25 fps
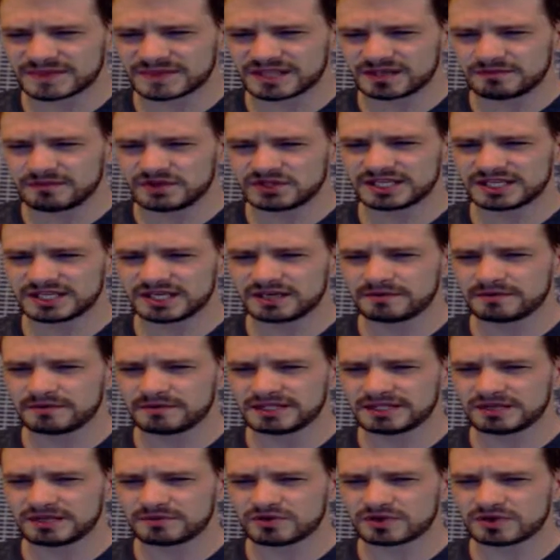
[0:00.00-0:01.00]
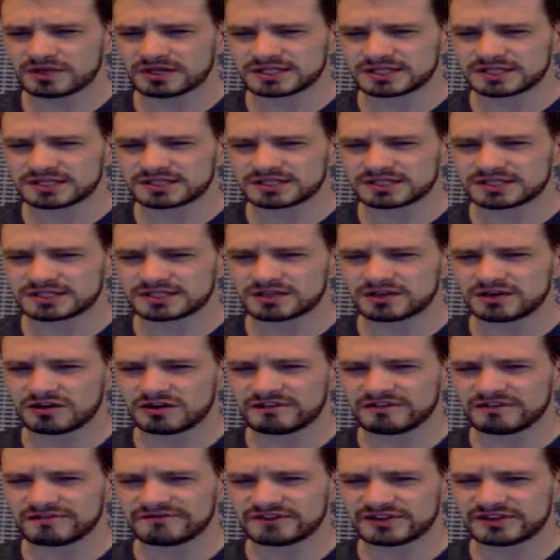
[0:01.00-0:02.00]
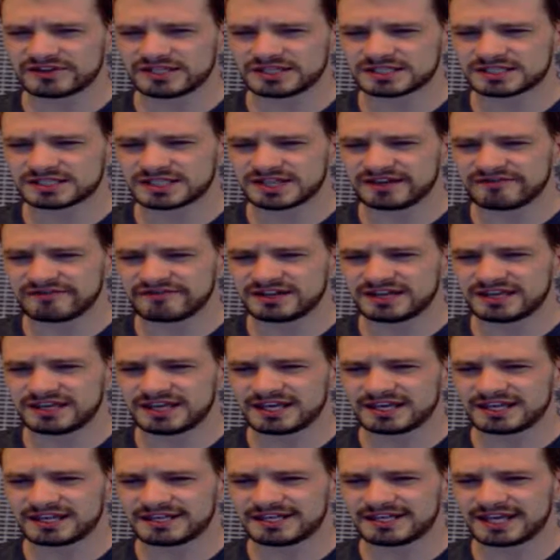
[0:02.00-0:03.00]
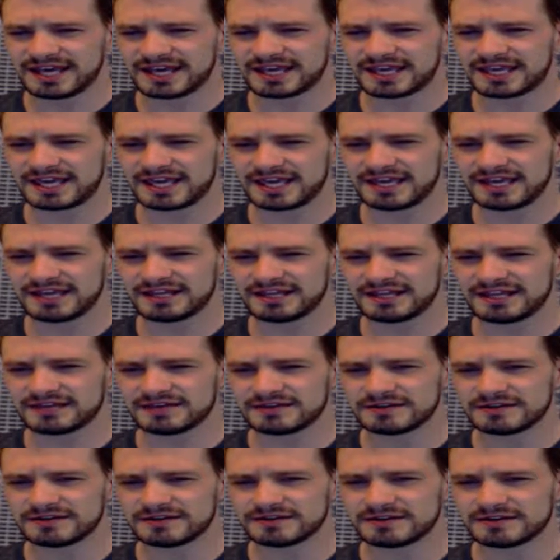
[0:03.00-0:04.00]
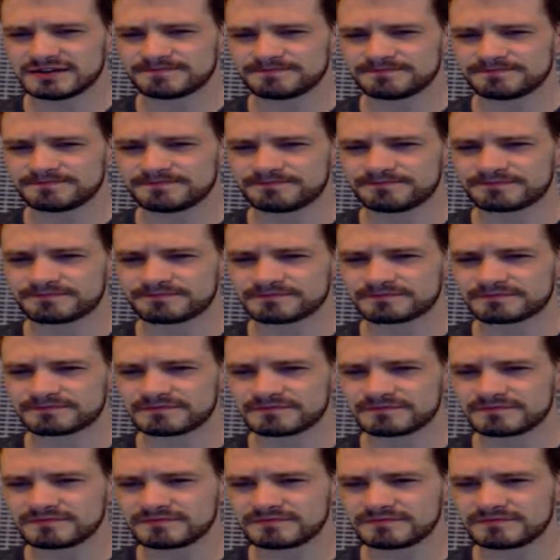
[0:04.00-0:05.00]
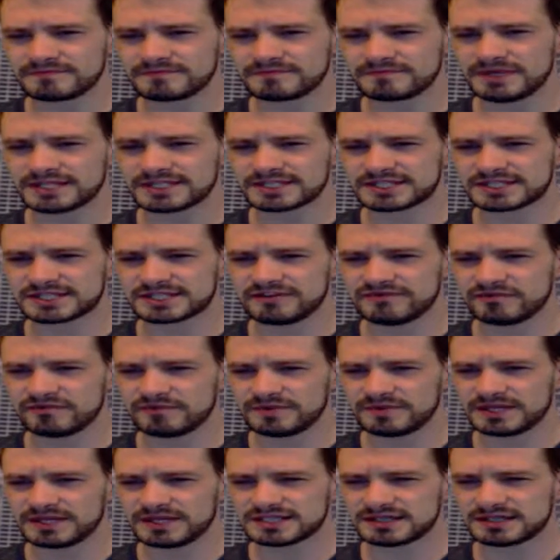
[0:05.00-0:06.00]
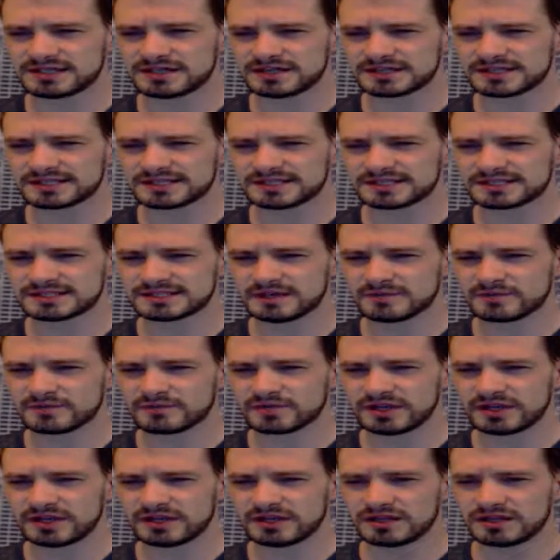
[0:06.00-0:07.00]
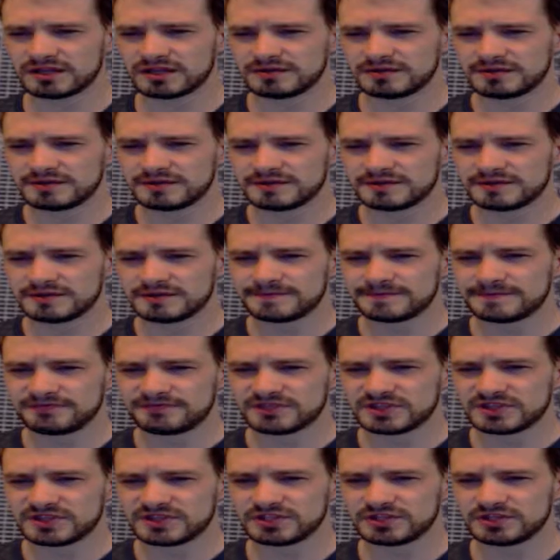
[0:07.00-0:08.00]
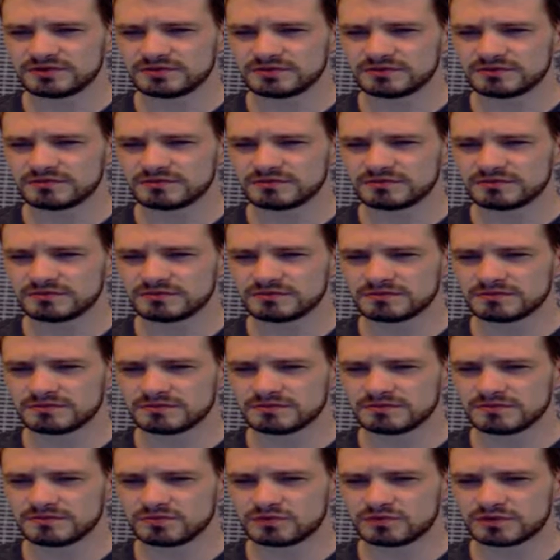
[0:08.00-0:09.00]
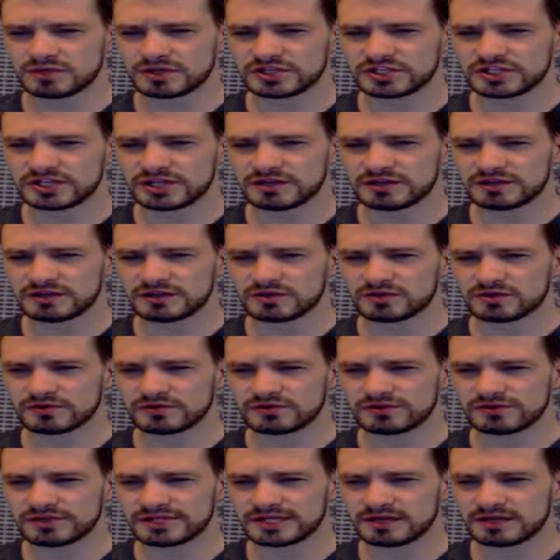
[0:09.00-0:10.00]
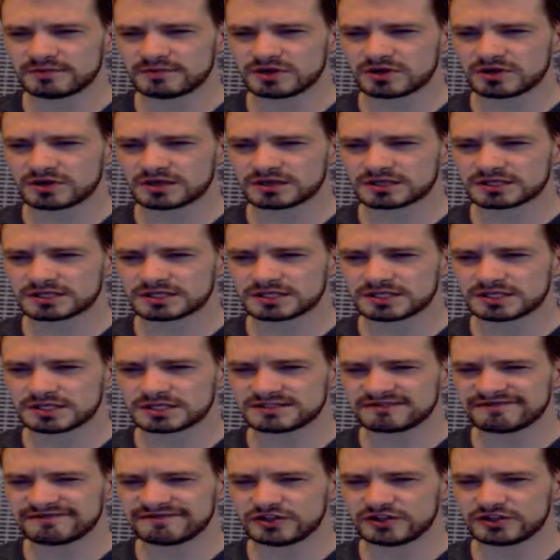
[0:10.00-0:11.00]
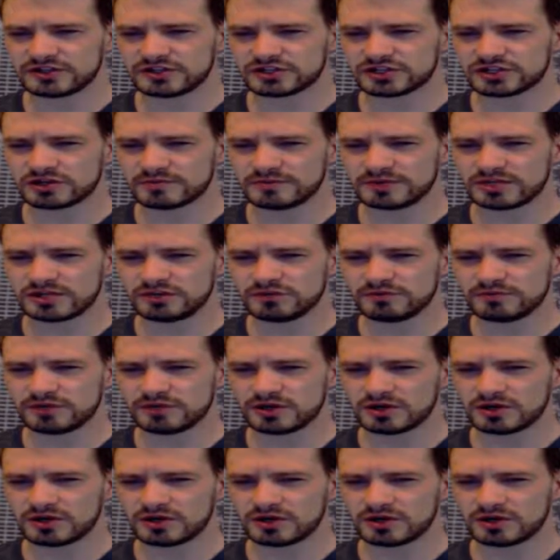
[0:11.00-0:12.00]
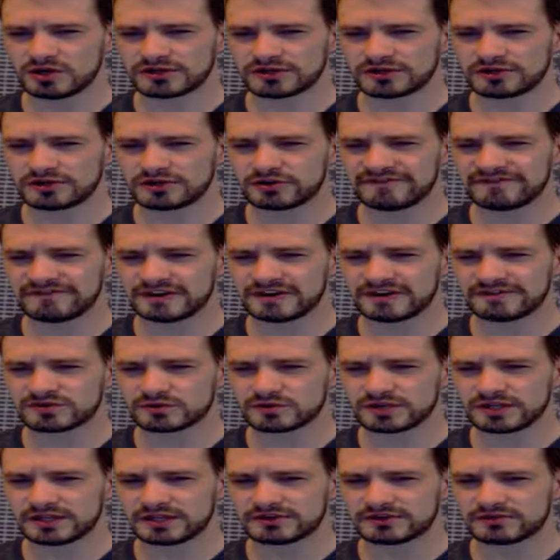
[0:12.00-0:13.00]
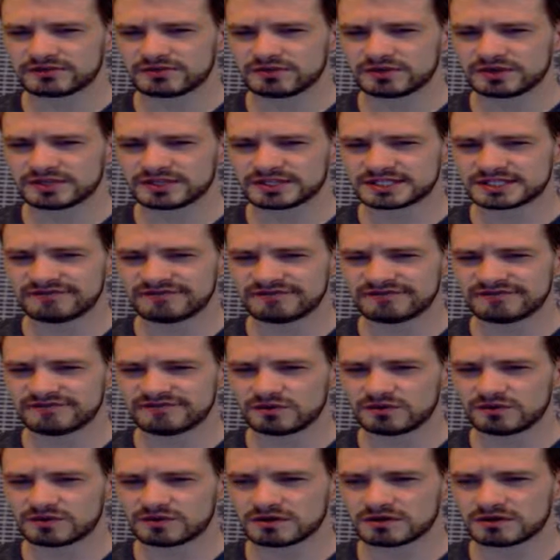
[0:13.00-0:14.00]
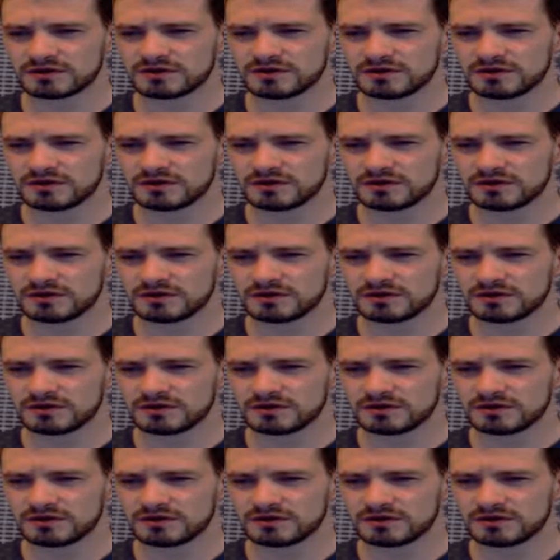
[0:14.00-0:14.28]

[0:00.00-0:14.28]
A museum in Denmark says it solved the 7-decade mystery of a missing Nazi submarine. The Moor in Jutland, northern Denmark, says found the German U-boat 3523 on the seafloor